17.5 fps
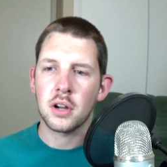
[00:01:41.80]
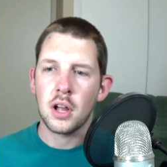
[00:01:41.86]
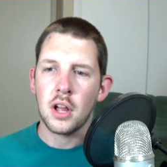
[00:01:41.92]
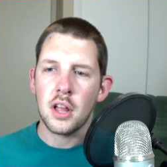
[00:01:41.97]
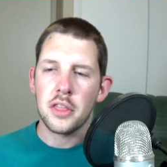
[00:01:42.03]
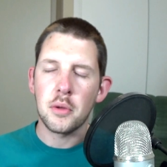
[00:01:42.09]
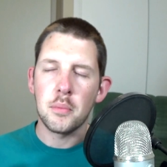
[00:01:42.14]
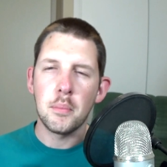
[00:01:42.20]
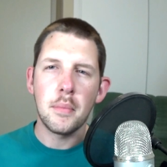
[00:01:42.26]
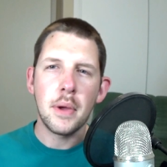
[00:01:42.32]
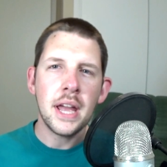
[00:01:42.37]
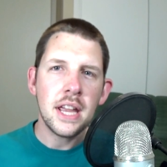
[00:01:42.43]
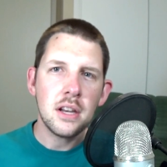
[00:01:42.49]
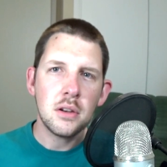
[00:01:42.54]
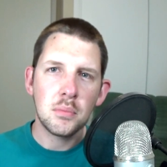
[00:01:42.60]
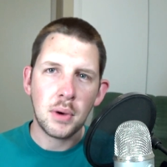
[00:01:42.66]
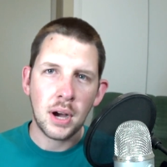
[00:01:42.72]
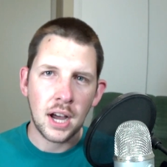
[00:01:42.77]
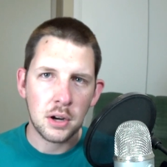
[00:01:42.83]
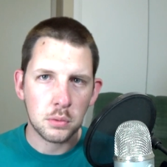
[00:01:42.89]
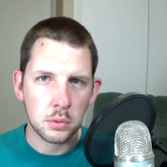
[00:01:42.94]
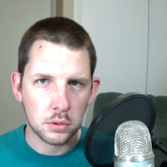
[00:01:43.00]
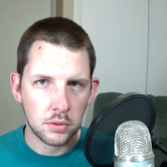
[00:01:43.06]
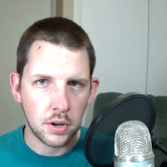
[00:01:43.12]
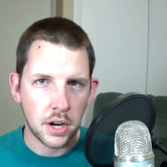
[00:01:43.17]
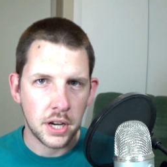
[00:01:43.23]
the main mod
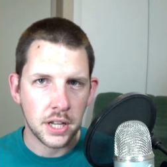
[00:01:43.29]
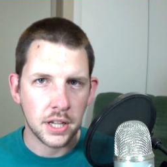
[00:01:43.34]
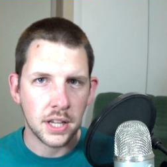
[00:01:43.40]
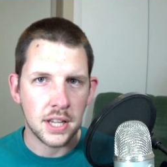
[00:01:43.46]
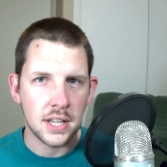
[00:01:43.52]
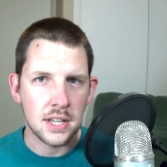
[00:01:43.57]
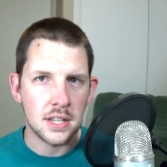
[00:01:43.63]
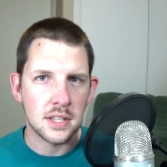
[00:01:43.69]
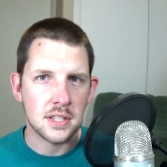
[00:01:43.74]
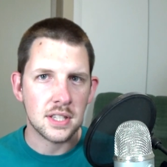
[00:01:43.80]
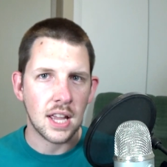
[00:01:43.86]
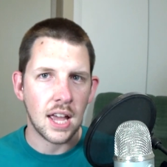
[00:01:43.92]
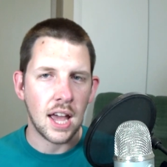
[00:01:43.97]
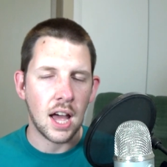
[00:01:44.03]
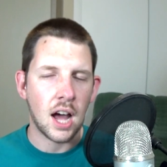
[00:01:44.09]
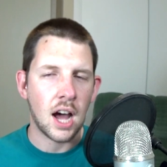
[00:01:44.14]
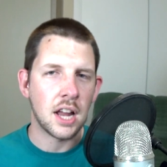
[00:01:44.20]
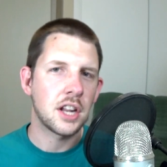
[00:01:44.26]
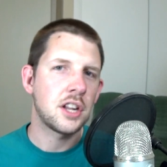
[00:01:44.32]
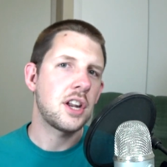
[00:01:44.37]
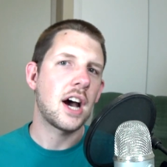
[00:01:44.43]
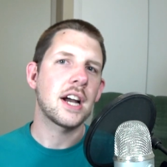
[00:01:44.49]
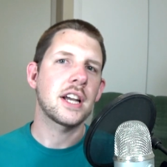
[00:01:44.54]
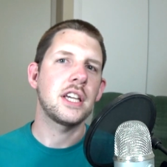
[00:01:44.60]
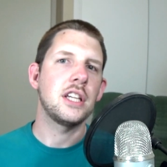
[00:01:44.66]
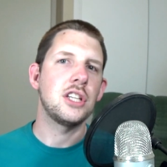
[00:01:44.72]
we're running is
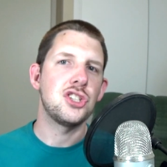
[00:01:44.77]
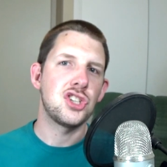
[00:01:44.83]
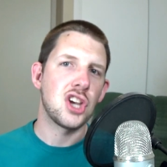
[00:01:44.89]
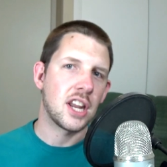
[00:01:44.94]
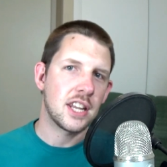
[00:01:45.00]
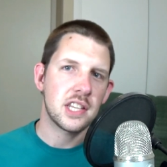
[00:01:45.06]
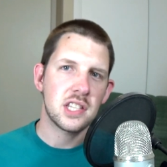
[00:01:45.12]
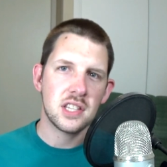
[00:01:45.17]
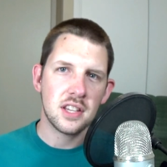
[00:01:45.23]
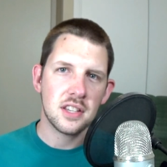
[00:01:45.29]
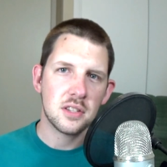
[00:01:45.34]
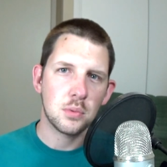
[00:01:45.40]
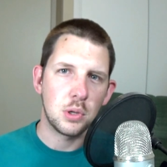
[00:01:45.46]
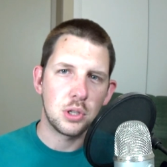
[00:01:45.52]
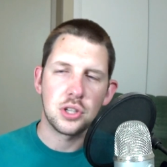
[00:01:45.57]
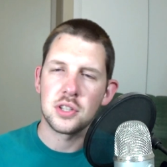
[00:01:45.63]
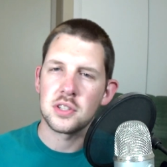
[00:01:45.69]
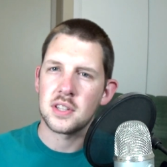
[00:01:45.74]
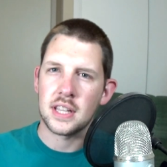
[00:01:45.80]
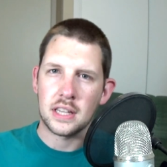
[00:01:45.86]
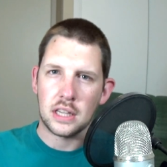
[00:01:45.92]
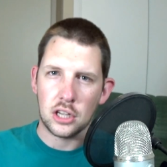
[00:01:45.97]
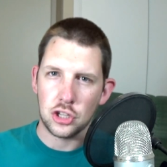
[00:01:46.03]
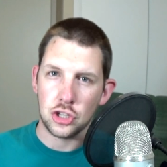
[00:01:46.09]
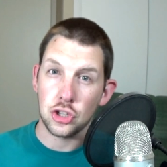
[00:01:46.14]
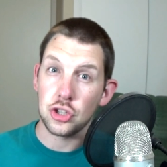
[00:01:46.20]
Anunnaki Genesis, which is
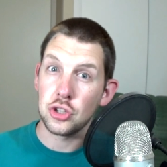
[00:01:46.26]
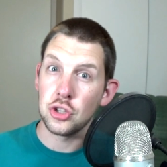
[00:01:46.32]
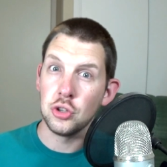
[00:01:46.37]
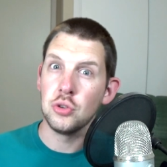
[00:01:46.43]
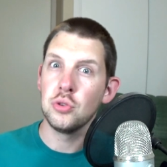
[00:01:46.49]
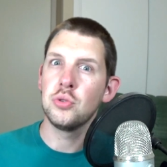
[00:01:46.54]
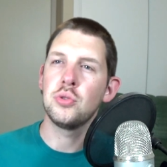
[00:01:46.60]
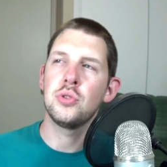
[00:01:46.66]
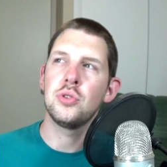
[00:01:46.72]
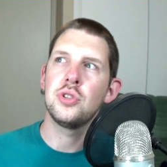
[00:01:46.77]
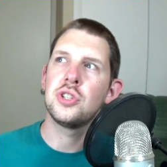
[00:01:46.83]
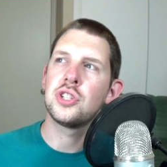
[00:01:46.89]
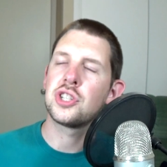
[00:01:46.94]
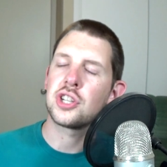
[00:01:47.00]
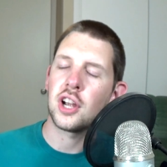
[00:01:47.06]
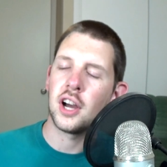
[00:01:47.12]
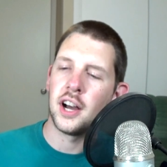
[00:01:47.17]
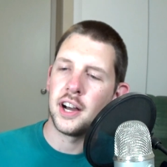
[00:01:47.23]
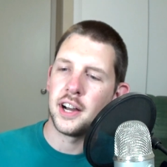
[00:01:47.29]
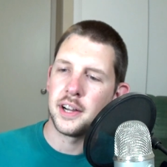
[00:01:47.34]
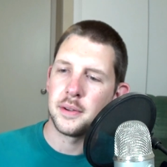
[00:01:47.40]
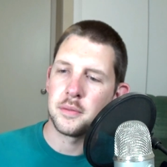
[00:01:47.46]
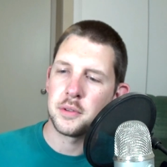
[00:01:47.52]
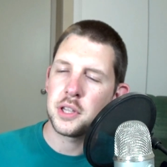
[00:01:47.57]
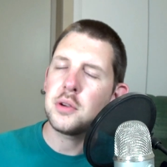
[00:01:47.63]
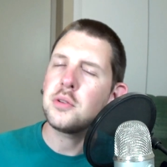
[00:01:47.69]
like a huge
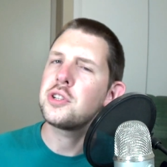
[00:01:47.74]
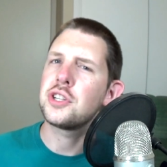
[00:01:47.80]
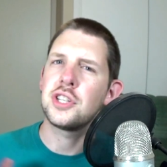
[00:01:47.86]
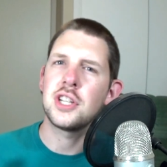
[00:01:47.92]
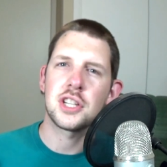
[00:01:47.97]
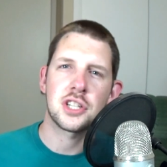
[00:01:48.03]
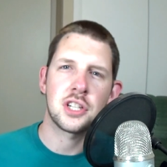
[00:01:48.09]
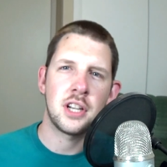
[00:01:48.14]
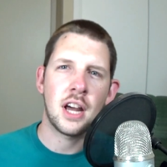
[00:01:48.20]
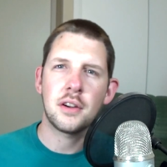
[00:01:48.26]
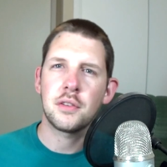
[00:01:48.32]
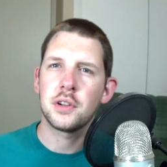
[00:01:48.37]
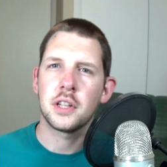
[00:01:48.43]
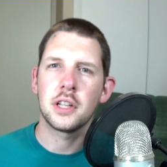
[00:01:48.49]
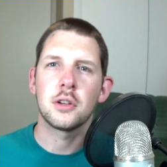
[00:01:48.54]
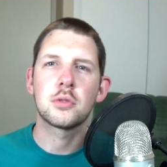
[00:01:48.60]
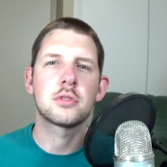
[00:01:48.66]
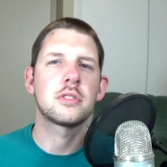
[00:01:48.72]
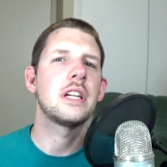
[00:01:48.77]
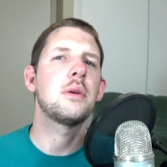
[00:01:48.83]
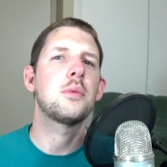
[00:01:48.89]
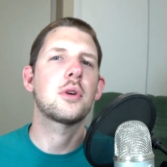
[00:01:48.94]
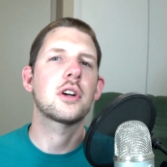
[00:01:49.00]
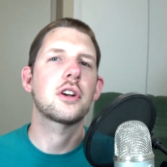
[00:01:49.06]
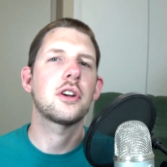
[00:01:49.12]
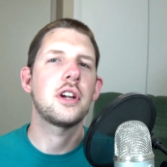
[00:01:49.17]
addition, not really a
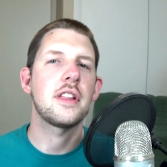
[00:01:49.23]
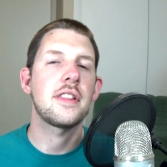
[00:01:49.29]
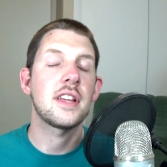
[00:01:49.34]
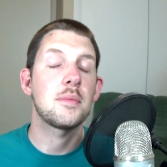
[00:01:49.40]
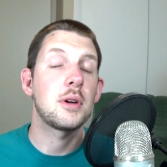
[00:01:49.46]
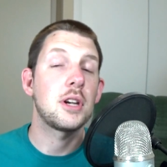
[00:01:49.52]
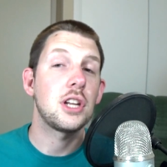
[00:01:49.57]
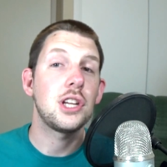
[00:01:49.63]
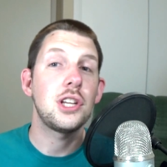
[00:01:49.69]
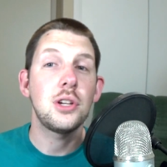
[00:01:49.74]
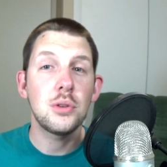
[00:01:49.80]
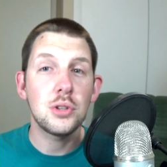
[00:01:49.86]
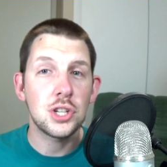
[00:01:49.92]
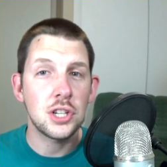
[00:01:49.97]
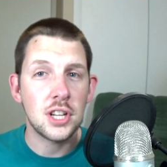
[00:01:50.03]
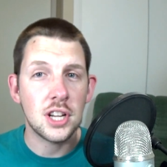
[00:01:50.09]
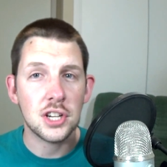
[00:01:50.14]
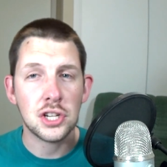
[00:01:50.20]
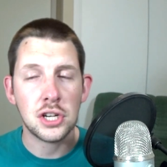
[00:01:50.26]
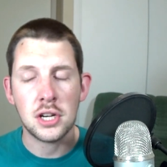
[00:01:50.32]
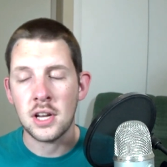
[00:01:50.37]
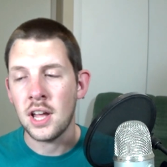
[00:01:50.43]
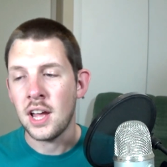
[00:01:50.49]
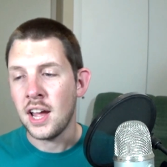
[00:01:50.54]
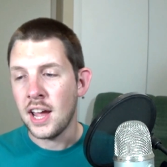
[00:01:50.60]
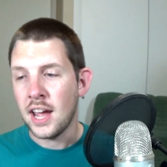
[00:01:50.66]
rework or anything, but a huge
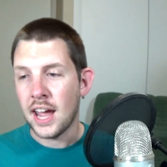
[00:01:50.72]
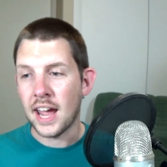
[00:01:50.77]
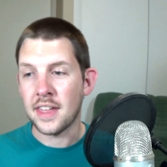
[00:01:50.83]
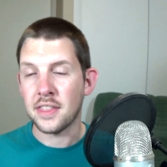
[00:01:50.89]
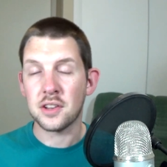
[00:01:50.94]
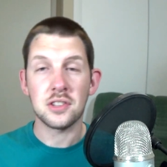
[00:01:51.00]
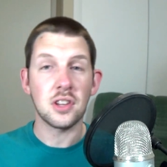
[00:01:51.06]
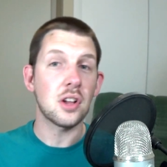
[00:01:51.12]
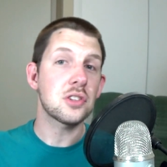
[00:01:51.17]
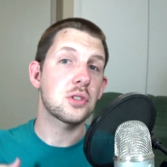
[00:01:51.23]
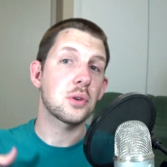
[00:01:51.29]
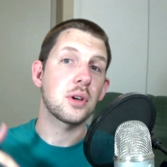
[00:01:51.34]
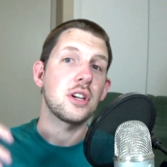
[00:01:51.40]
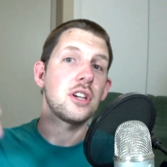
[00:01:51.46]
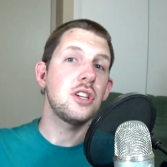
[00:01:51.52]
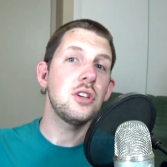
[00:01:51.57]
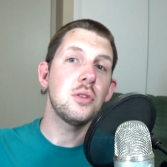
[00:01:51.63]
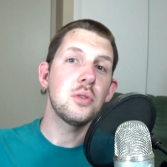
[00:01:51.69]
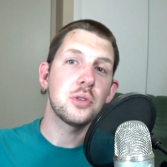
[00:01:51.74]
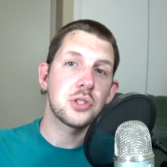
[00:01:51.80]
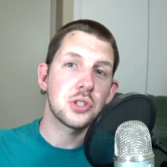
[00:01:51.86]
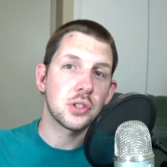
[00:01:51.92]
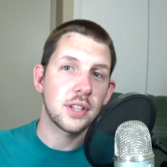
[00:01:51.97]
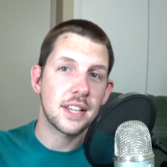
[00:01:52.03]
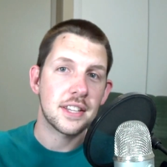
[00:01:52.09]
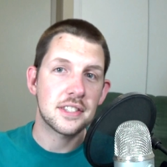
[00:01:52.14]
addition. And there's also a huge
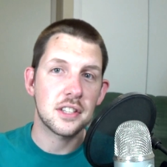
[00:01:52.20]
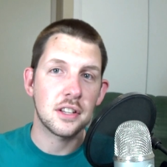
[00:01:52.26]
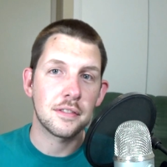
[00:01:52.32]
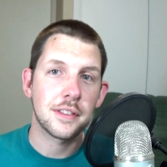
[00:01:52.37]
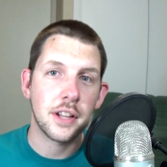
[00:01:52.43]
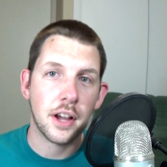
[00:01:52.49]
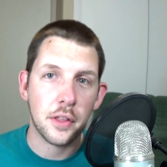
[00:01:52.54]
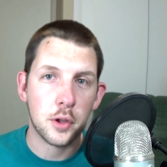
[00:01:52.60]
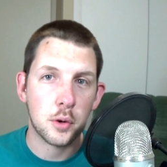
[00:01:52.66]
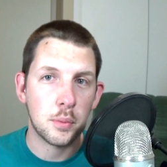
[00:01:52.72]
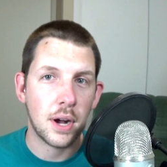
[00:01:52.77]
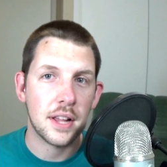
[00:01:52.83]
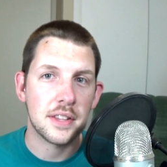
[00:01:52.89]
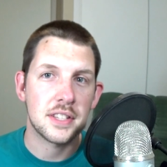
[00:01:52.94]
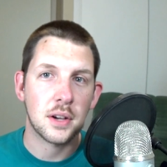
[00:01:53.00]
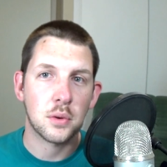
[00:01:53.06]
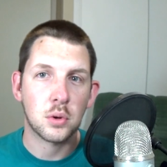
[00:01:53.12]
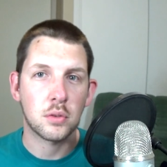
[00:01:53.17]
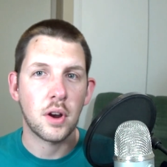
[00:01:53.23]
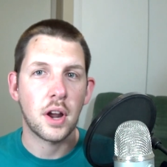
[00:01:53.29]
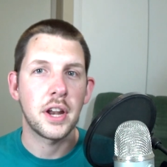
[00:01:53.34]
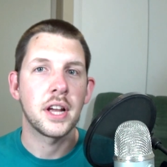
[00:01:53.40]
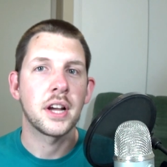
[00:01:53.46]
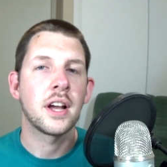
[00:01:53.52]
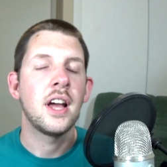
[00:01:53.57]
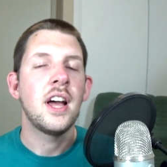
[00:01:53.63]
list of the other mods that we're
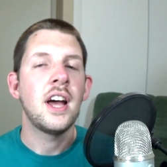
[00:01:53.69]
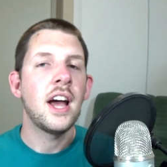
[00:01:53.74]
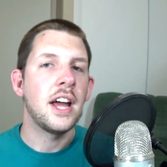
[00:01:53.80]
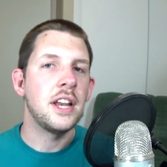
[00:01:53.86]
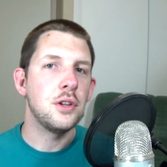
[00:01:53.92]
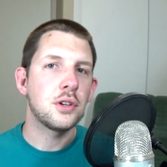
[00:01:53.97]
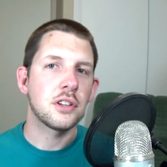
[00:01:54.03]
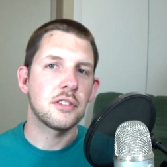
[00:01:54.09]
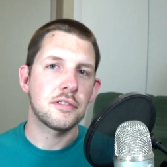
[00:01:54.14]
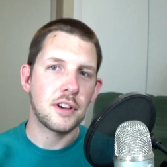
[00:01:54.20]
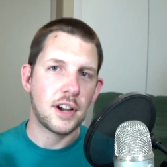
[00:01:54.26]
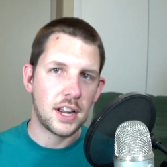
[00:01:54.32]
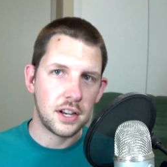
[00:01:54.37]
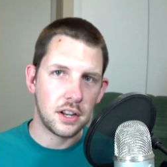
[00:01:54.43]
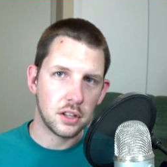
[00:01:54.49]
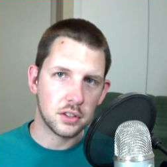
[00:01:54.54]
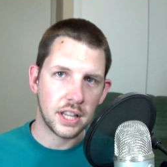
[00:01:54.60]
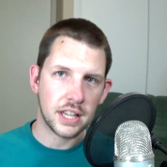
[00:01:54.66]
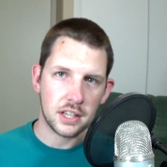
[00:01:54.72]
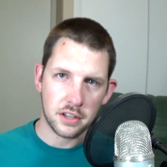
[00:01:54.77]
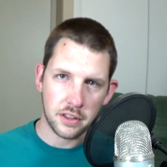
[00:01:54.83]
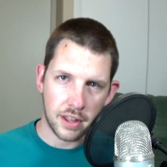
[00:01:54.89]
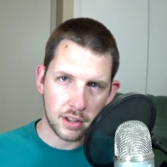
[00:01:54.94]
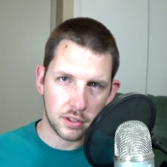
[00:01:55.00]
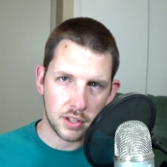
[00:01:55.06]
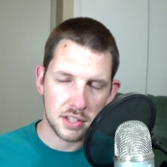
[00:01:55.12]
running, and you can find a link to
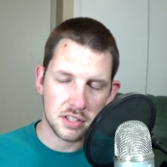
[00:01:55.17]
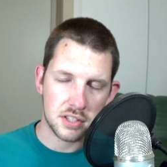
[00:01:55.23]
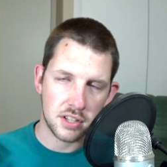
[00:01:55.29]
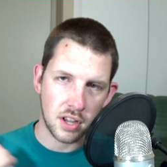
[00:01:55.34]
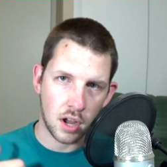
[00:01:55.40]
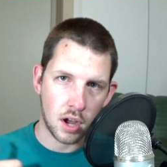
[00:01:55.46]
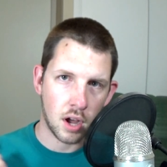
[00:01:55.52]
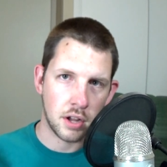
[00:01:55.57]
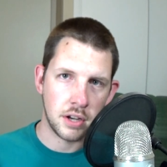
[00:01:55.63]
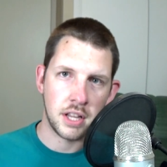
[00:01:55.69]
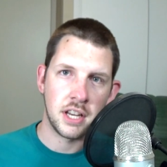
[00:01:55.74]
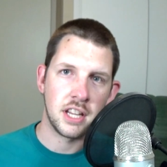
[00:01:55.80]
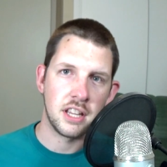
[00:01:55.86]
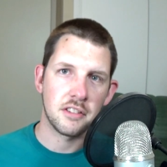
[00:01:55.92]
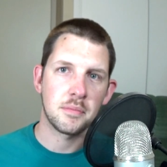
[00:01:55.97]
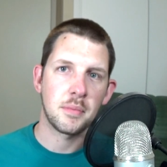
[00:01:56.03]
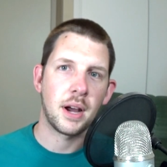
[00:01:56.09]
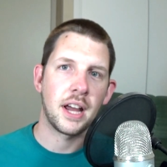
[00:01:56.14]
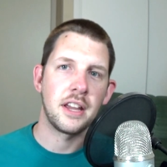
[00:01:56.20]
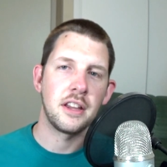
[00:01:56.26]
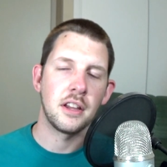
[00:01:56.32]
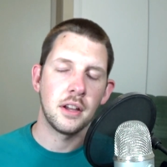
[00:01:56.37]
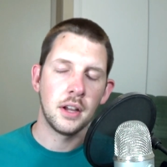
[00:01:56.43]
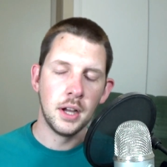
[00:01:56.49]
that list on any of my